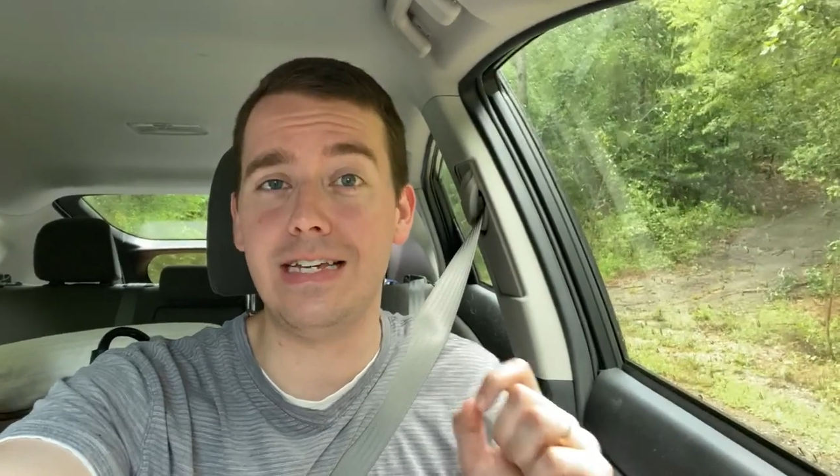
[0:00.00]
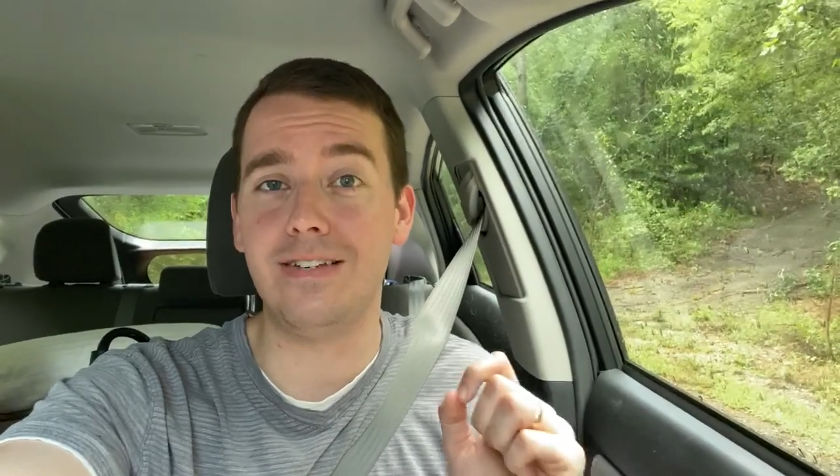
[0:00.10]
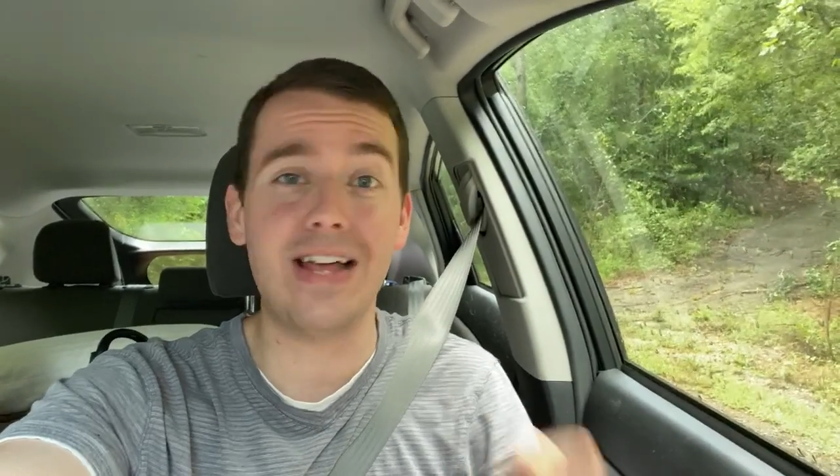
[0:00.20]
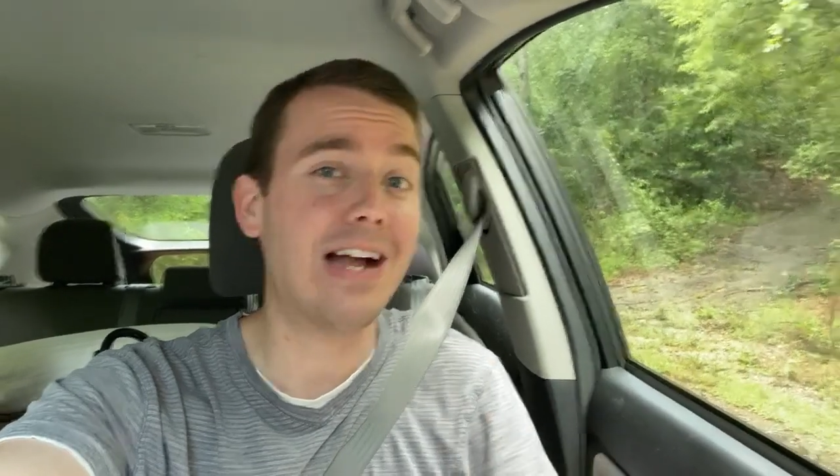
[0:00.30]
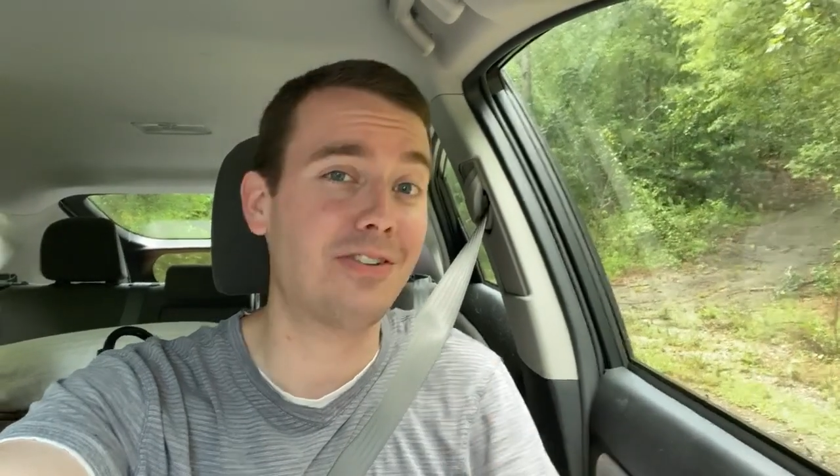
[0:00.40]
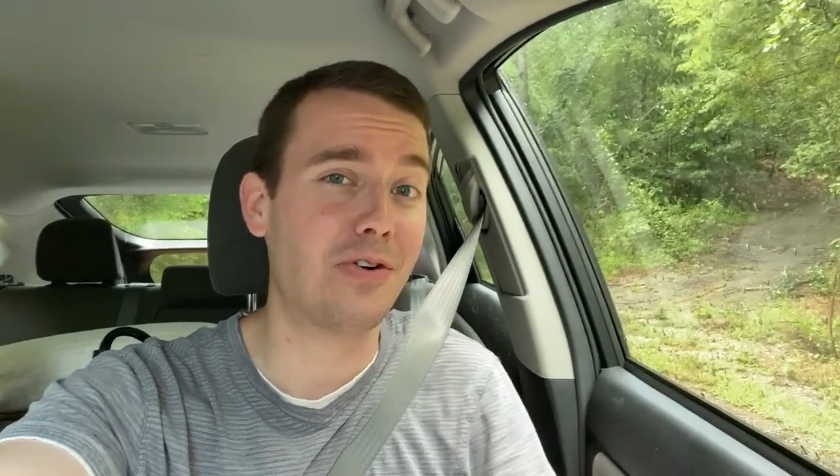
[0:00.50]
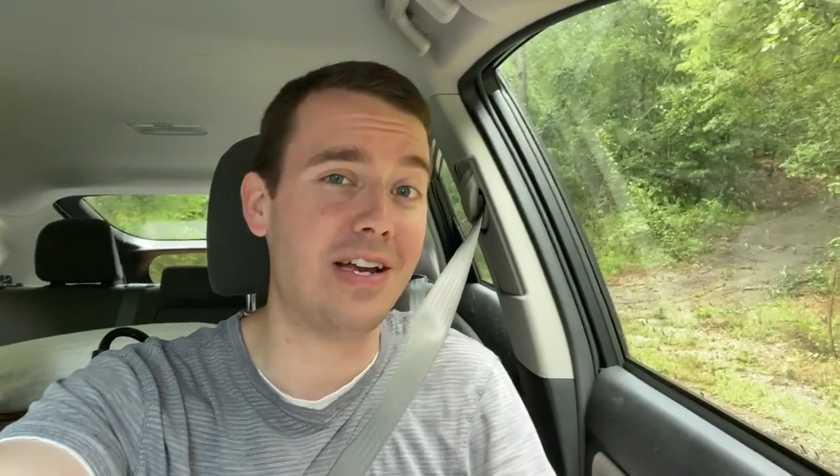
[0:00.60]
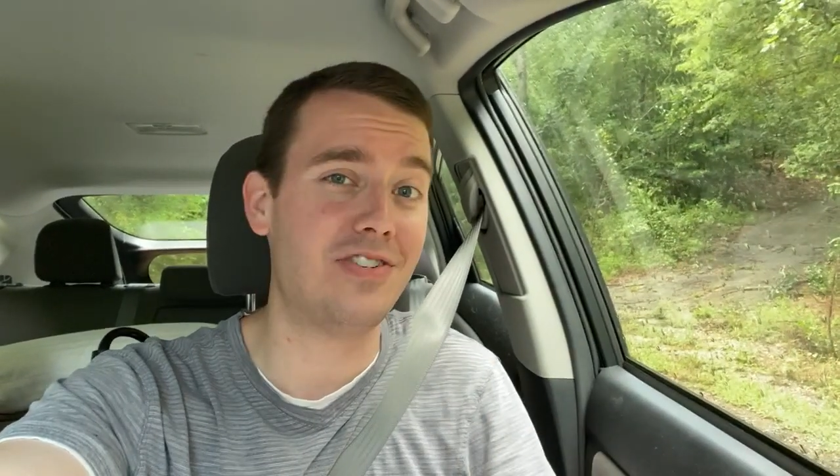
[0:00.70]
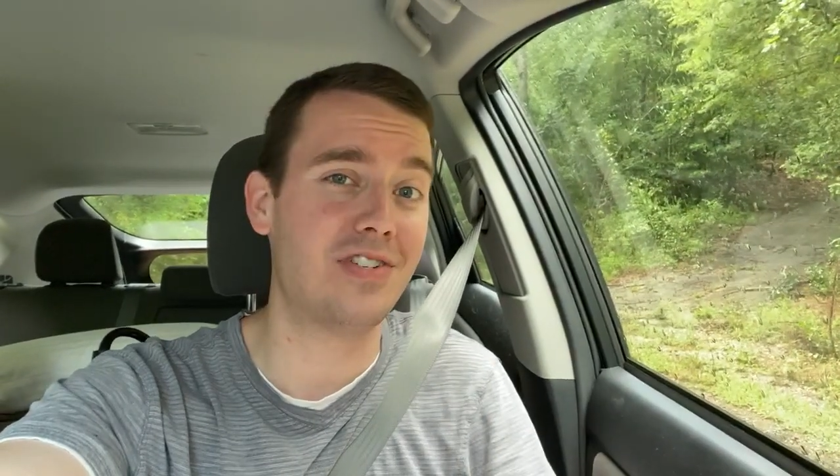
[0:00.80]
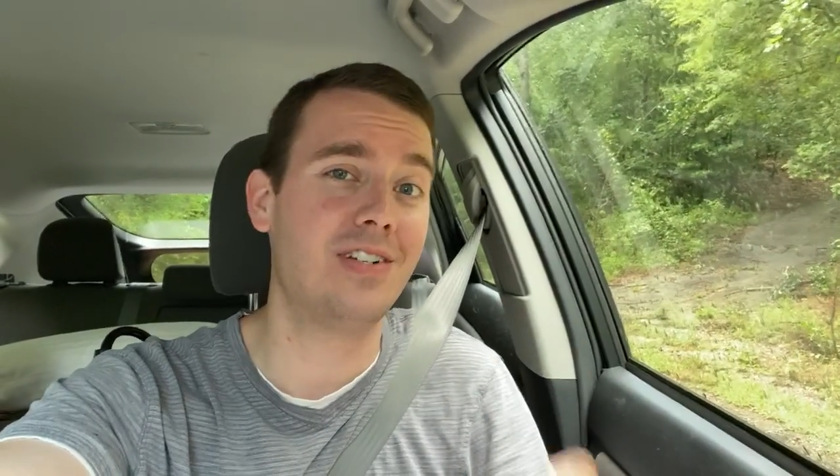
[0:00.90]
exact
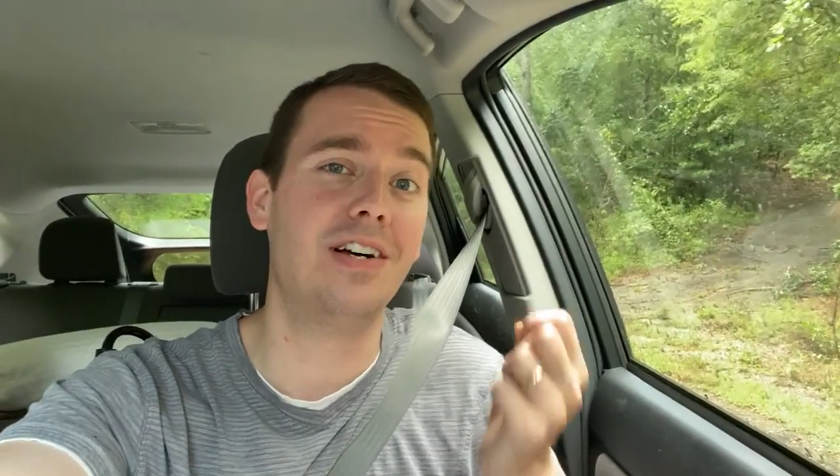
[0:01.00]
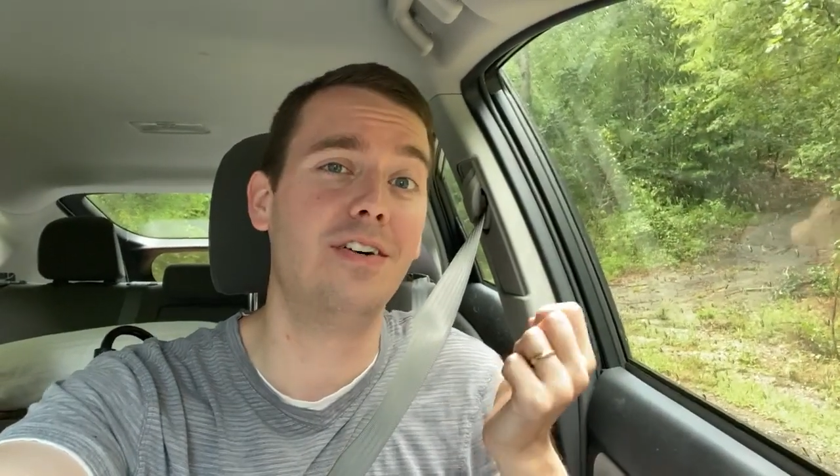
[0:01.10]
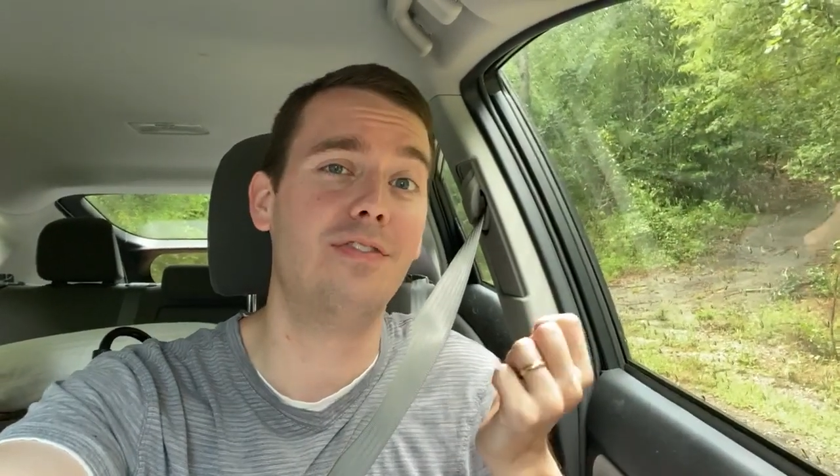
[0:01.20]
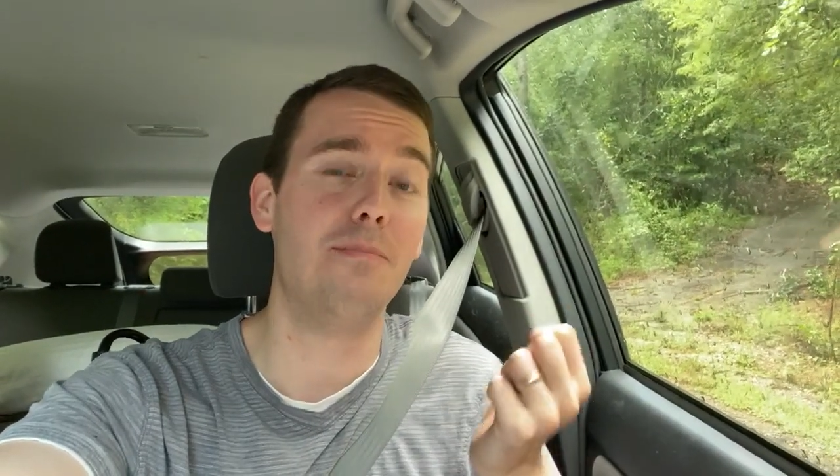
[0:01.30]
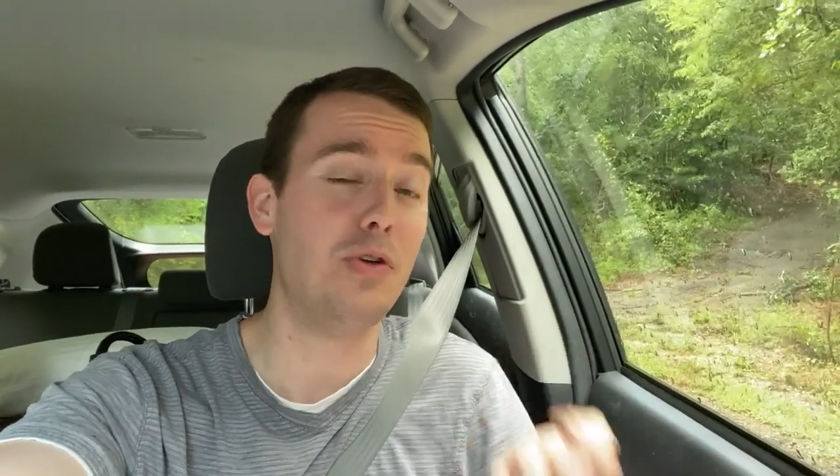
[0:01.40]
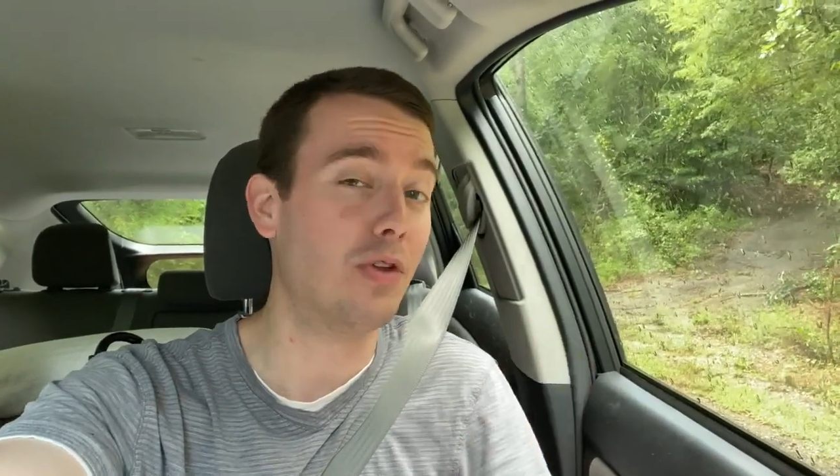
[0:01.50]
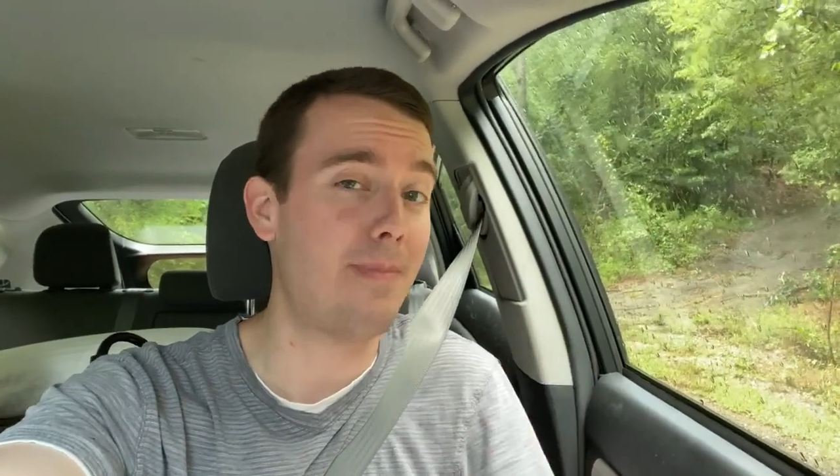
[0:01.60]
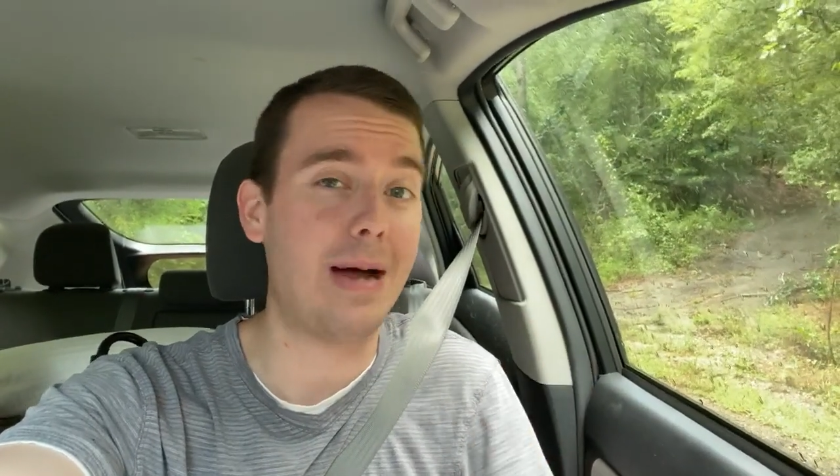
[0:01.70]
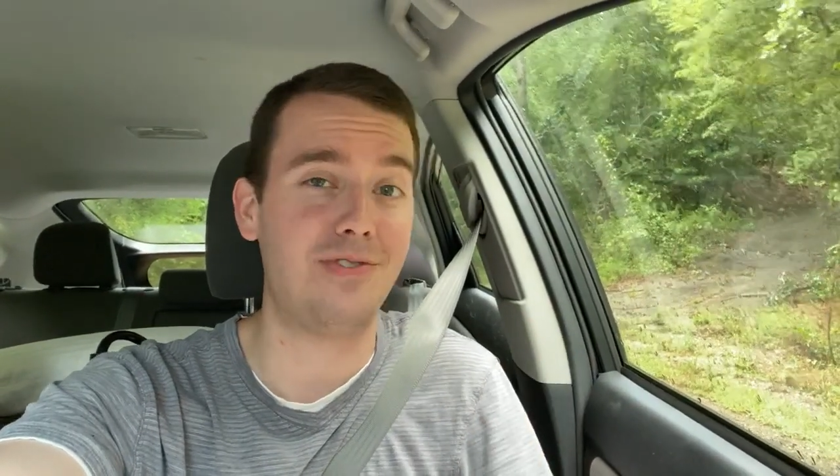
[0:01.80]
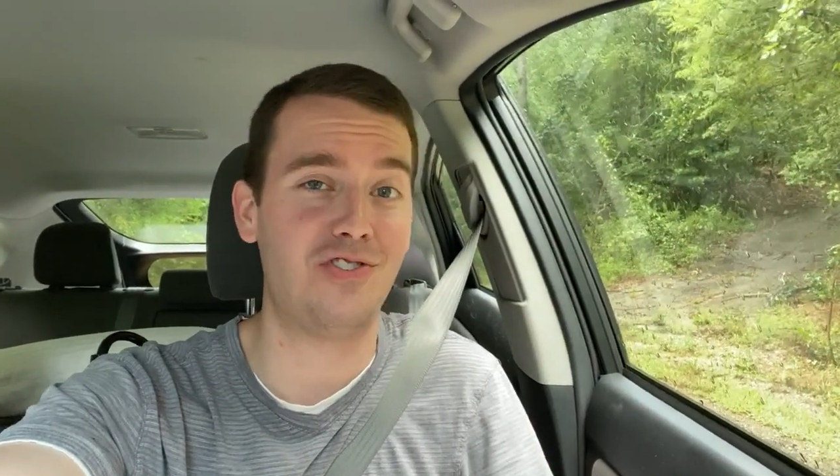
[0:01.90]
location of Beulah
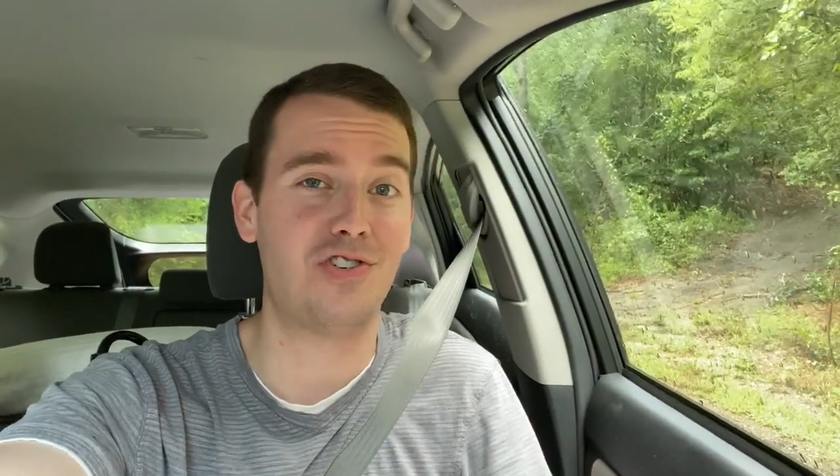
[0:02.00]
Baptist